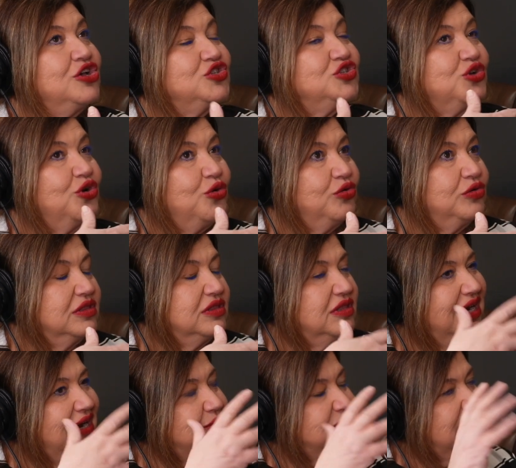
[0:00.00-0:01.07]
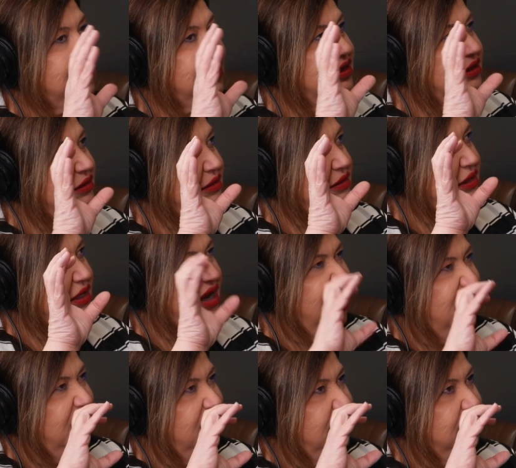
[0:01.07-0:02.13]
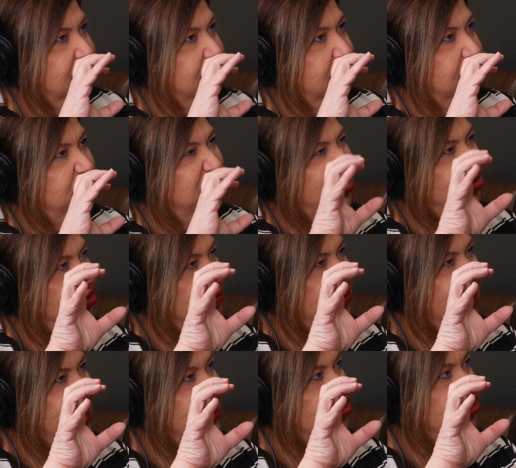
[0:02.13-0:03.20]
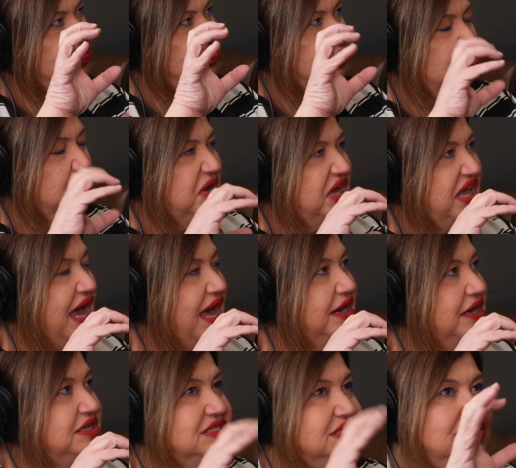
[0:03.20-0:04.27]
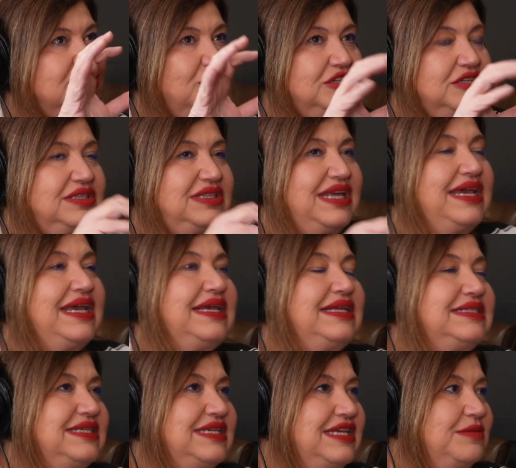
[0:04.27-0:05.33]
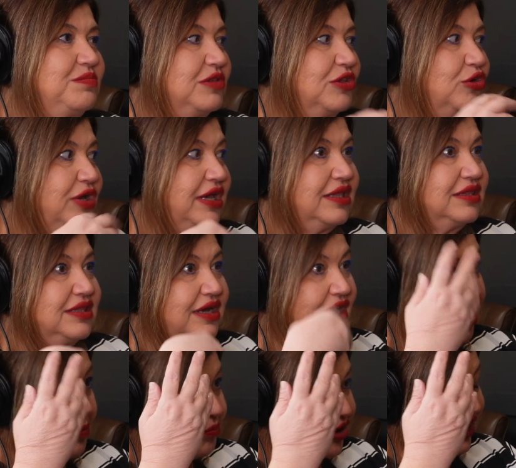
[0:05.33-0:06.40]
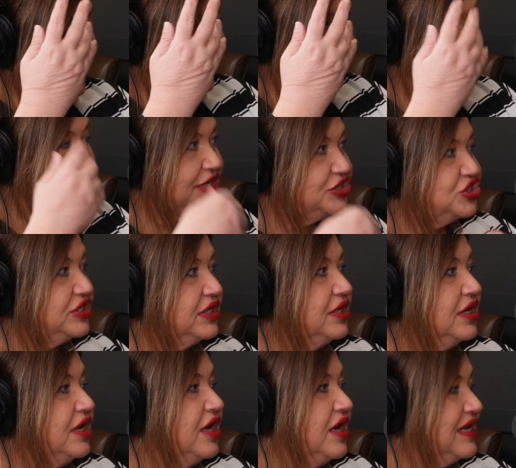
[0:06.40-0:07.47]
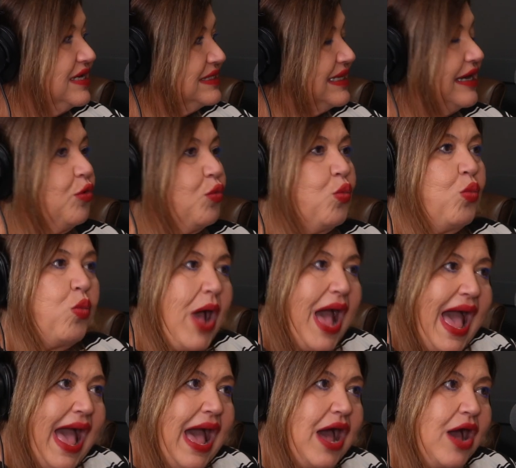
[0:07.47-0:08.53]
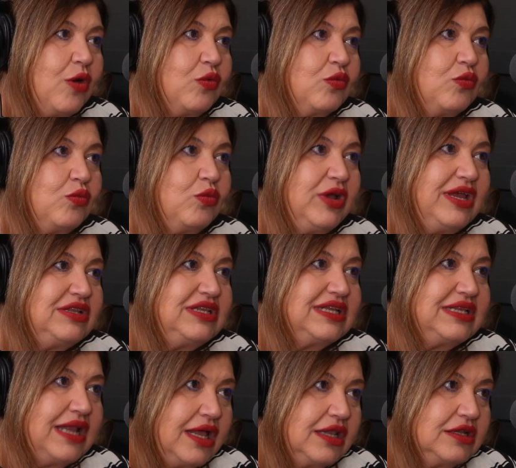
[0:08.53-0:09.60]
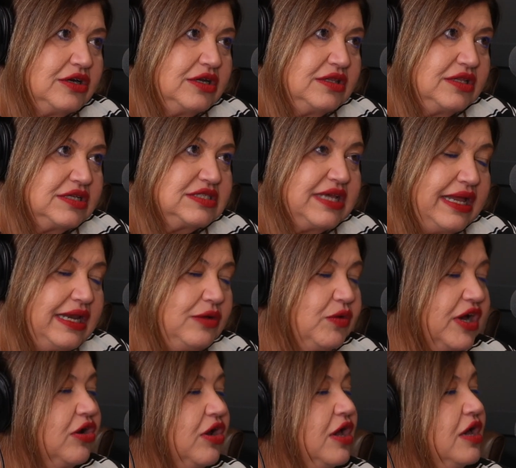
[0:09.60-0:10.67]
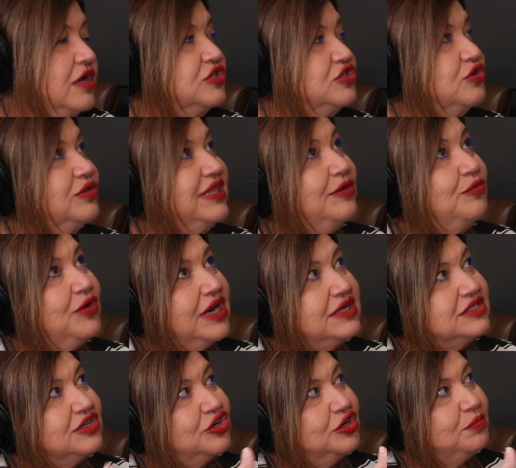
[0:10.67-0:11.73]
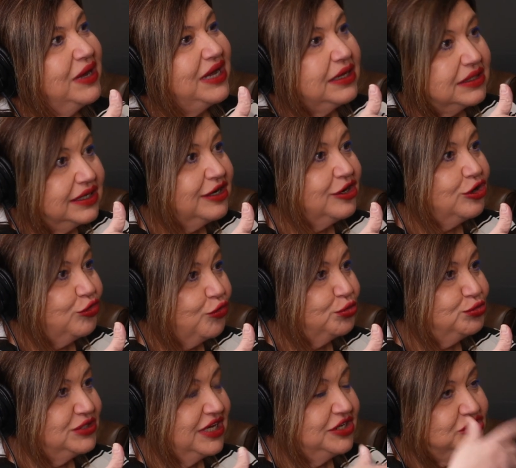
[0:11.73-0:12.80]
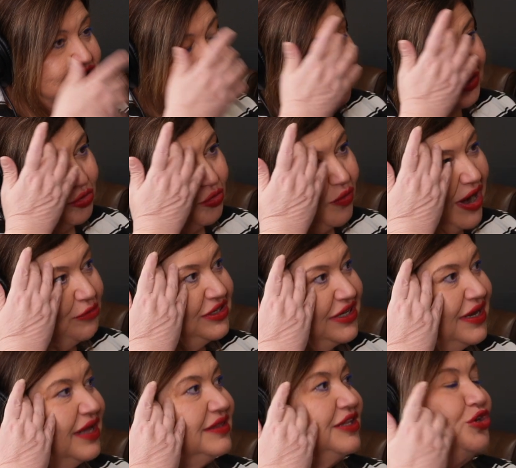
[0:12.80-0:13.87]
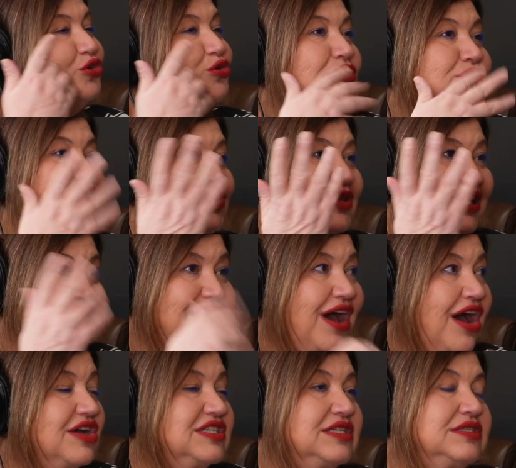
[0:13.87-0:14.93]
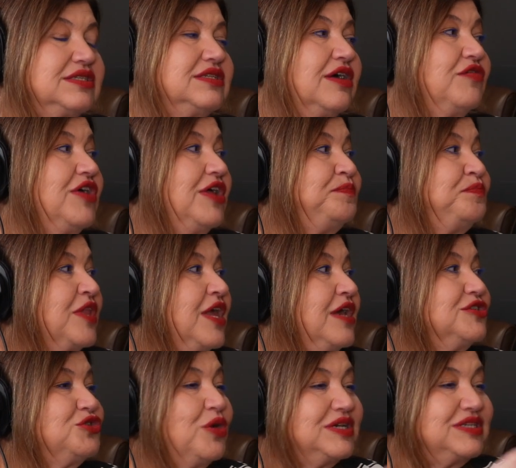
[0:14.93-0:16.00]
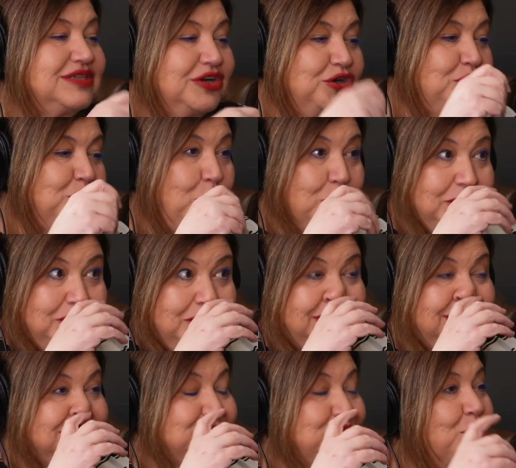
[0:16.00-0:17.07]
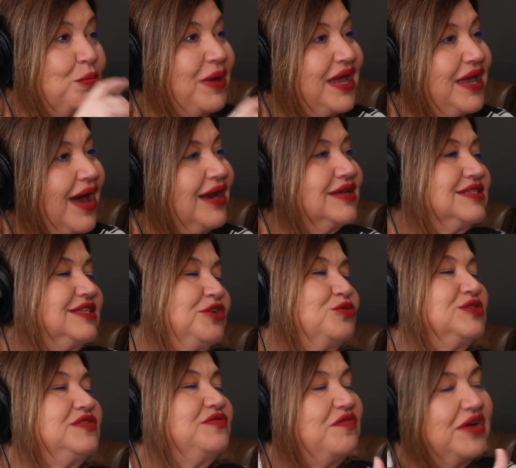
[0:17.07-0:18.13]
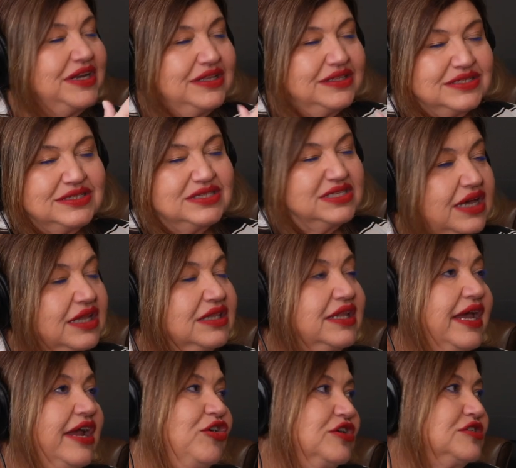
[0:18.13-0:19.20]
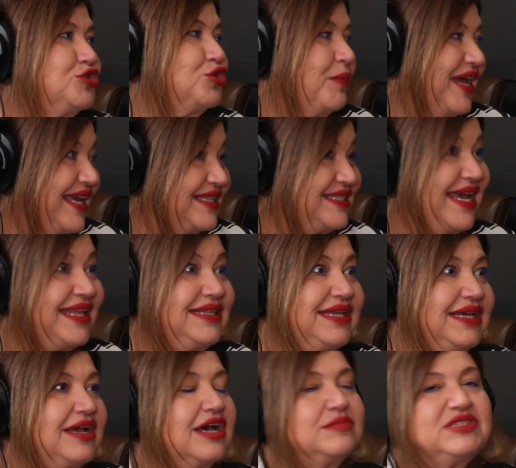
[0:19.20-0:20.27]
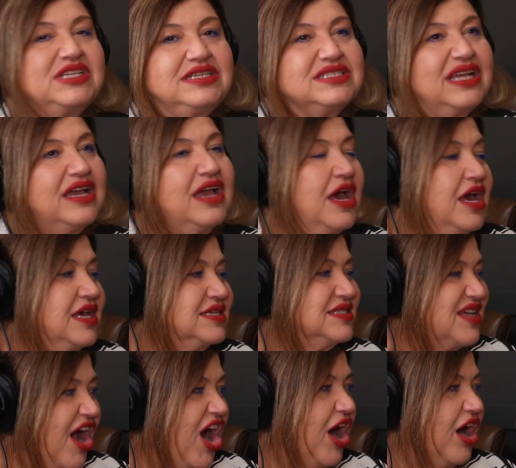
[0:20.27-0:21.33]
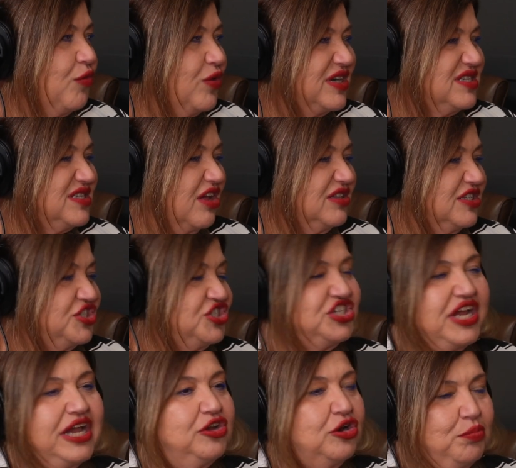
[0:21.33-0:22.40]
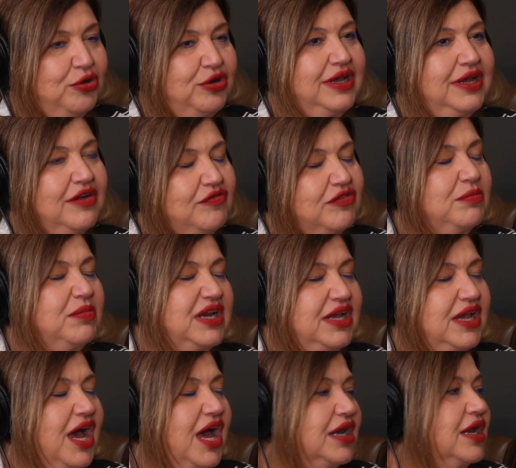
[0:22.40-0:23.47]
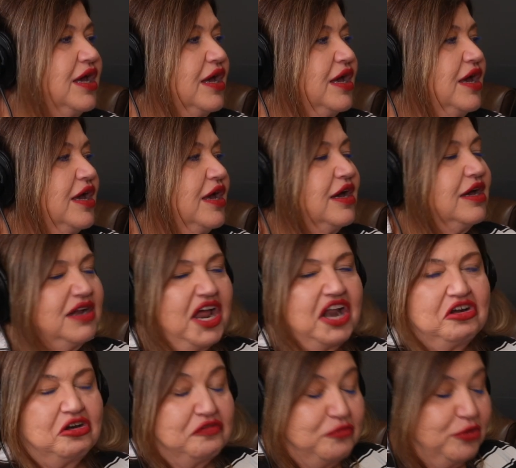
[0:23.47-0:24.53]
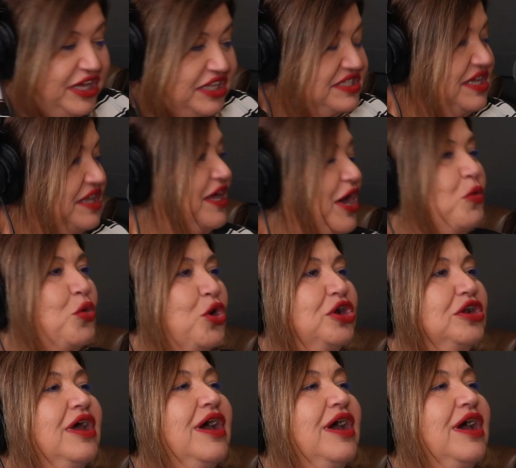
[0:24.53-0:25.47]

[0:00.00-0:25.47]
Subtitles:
So then I'm like, gut, microbiome, probiotics, started digging deep, looking at the gut-brain connection. It's like, wow, we did not learn this anywhere. So then when I started my clinical rotations, rounding on the units with the docs and stuff, so I started ordering these probiotics, and it was funny. This hilarious. So my attending comes and he's like, Sahar, what is all this shit you're putting everybody on? I don't know if we can say that word.